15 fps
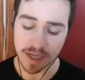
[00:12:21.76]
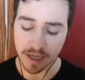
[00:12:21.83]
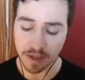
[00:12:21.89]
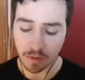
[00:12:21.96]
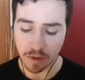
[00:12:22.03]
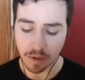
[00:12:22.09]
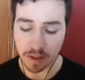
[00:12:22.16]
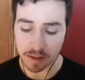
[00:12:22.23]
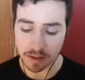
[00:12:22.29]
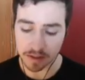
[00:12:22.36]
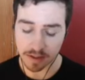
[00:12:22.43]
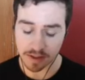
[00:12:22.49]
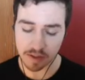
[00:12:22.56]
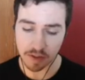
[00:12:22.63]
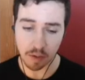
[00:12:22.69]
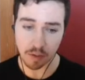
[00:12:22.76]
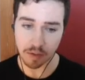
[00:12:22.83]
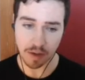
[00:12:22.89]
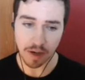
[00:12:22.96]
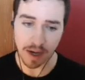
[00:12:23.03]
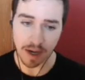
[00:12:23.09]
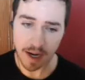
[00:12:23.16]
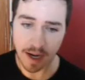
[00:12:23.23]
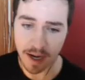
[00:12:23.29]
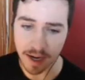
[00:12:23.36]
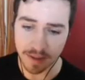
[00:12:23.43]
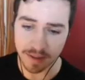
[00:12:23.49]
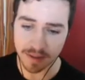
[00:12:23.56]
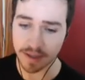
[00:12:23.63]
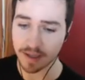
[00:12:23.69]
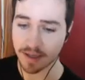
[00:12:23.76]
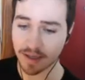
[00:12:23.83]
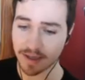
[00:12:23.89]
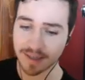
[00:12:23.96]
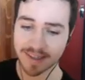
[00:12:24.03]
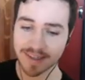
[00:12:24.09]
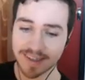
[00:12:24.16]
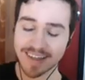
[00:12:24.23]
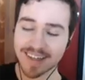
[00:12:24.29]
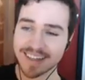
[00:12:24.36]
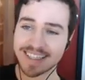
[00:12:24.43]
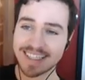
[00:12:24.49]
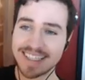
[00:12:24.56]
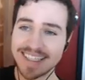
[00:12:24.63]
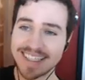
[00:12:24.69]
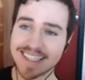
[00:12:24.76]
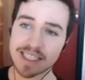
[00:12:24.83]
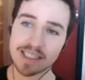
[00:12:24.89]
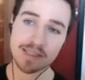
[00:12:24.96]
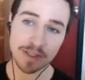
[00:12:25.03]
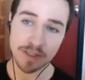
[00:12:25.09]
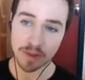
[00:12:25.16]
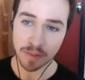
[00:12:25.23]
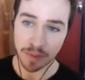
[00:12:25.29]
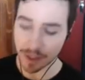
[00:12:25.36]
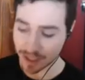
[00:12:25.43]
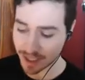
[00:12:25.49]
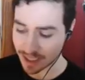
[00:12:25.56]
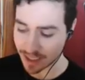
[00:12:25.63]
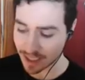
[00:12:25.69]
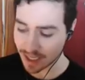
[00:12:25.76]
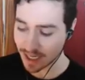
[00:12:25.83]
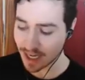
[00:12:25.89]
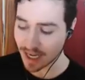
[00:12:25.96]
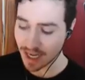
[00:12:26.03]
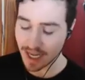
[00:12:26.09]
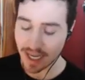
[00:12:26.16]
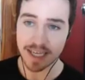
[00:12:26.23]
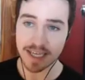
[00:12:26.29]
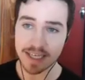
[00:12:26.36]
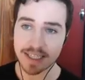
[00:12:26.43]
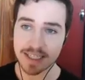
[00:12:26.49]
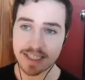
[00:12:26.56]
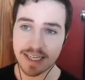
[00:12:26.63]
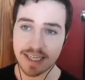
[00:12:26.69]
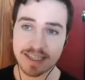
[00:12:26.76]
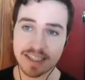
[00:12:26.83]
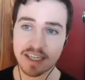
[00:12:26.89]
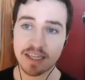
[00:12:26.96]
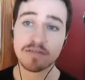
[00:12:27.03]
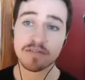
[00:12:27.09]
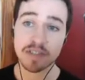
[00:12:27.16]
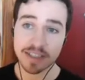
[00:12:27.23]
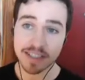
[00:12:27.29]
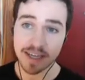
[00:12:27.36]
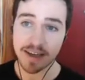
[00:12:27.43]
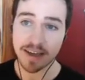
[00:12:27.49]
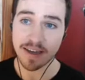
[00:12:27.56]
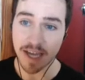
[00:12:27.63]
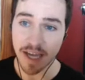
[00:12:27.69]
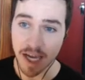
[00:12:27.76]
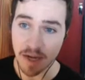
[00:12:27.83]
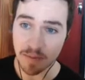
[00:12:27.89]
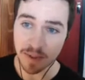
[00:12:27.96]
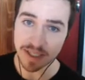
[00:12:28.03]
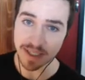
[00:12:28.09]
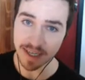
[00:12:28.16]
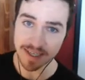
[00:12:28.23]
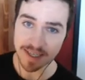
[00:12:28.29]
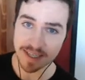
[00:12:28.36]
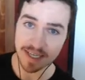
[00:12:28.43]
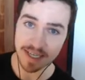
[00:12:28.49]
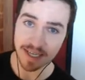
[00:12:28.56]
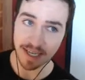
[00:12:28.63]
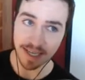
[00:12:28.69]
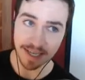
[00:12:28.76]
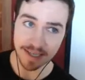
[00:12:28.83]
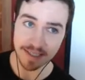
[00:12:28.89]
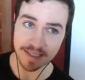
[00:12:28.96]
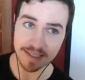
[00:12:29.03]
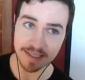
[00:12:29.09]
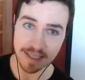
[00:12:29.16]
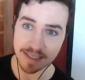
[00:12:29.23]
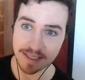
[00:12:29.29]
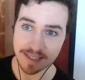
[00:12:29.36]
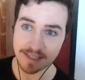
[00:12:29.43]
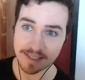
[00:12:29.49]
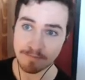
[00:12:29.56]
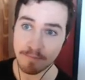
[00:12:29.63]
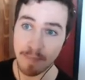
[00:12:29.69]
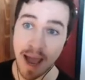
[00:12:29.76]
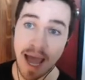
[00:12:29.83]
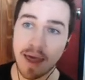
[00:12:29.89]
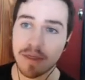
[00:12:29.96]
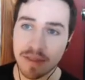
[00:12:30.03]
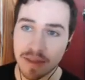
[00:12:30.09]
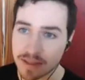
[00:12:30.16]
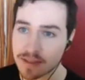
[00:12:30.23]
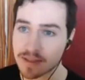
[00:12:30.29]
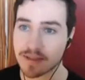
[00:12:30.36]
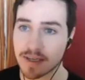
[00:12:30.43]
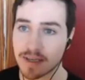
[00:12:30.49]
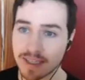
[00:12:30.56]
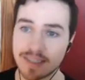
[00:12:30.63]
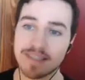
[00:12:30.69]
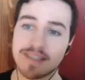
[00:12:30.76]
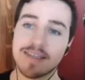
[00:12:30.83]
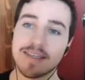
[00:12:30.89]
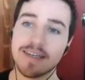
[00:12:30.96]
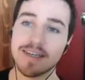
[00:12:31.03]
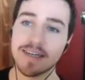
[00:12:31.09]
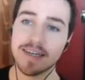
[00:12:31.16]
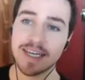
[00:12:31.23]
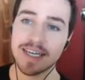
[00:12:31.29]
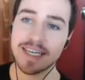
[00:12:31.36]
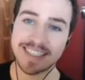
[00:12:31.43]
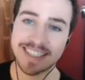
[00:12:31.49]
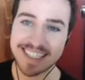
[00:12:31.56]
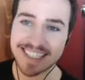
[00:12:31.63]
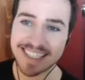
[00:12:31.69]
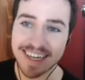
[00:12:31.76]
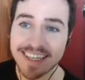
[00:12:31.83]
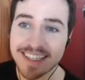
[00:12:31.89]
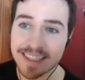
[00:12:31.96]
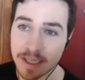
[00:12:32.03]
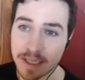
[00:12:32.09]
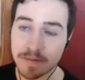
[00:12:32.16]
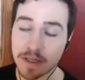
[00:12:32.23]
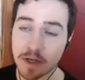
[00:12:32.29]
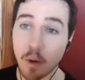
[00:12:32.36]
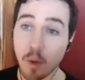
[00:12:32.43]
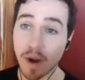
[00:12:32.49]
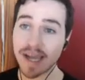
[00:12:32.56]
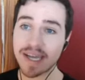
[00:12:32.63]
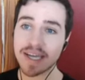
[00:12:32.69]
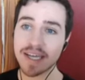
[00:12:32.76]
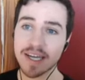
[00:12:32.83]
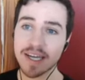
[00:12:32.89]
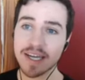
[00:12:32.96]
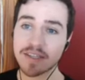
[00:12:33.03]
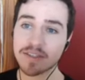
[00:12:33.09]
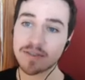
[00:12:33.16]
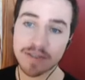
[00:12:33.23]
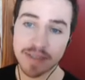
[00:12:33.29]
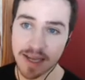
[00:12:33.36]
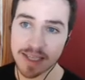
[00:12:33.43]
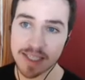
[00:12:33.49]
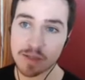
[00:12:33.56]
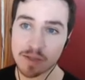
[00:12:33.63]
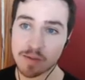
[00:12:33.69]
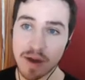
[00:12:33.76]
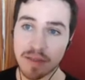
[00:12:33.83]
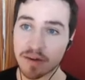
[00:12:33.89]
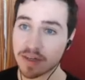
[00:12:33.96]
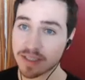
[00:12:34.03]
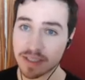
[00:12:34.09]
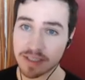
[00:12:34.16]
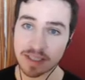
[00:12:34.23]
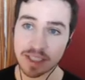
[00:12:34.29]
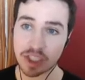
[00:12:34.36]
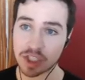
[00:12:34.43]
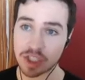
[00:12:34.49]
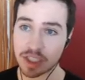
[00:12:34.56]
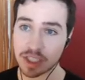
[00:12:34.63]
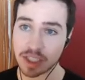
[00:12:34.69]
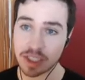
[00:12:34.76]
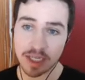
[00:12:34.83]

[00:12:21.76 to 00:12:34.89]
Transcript: Well, so I think the easiest way to put it is at the end of the day, A/B testing is math. It's a scientific way to test whether a decision